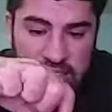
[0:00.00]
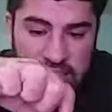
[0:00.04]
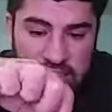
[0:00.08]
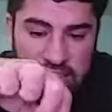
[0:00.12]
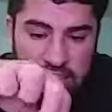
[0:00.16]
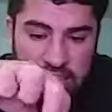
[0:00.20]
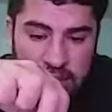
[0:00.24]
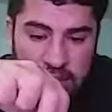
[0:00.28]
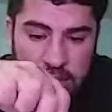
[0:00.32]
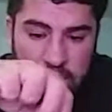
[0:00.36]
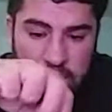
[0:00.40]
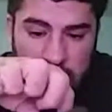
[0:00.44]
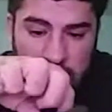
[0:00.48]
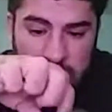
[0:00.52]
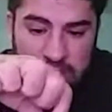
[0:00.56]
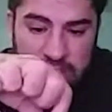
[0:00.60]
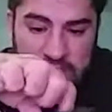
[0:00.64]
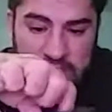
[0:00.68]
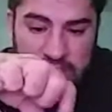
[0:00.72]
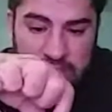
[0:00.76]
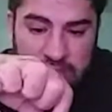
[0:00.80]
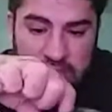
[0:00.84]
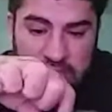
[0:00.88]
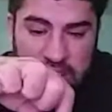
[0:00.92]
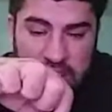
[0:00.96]
Um, I would
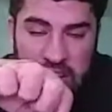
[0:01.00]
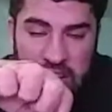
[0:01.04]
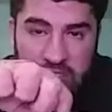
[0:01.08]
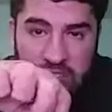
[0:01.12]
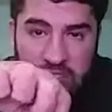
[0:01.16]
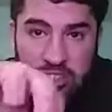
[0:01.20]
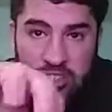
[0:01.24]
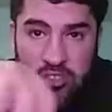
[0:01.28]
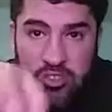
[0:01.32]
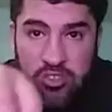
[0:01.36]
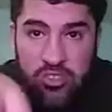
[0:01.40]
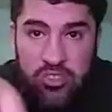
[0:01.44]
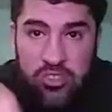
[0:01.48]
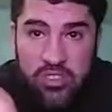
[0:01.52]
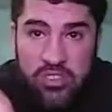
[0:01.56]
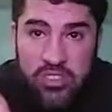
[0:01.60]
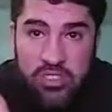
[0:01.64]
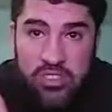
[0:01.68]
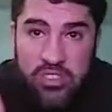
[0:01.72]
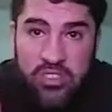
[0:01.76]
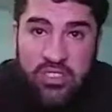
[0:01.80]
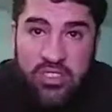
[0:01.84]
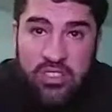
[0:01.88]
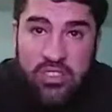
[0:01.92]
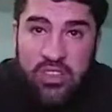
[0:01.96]
take 500 because
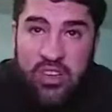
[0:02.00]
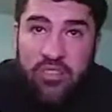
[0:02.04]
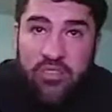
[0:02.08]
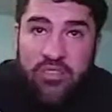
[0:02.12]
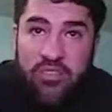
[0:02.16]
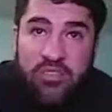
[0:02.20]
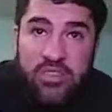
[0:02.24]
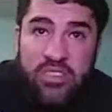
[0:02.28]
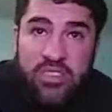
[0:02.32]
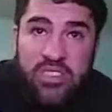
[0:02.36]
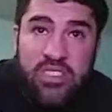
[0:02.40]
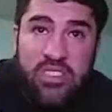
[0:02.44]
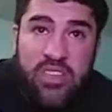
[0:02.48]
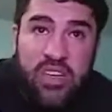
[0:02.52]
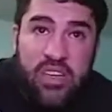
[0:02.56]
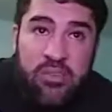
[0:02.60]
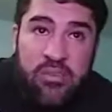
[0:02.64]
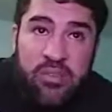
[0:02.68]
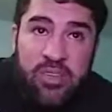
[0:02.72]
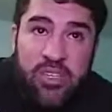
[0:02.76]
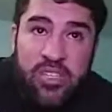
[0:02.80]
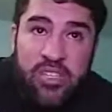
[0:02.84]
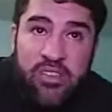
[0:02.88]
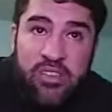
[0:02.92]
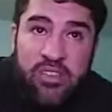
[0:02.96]
this stuff is, I
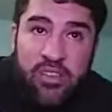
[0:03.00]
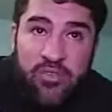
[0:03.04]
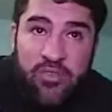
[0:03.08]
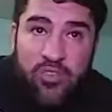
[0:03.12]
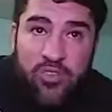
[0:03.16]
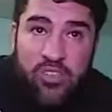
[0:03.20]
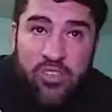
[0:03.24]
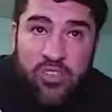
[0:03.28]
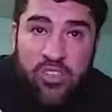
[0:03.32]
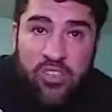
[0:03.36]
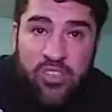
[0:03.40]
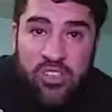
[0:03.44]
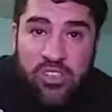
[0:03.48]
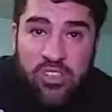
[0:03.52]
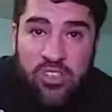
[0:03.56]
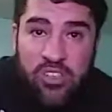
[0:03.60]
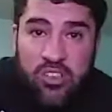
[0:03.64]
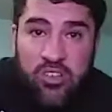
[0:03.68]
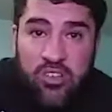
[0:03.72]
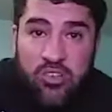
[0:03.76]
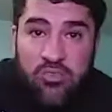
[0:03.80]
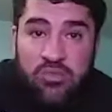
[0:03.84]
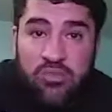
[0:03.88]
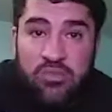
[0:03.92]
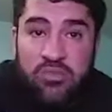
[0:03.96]
mean, if you took it
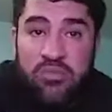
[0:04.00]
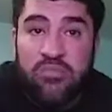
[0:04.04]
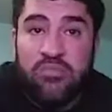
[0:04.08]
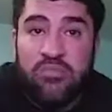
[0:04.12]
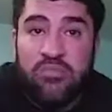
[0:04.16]
alone.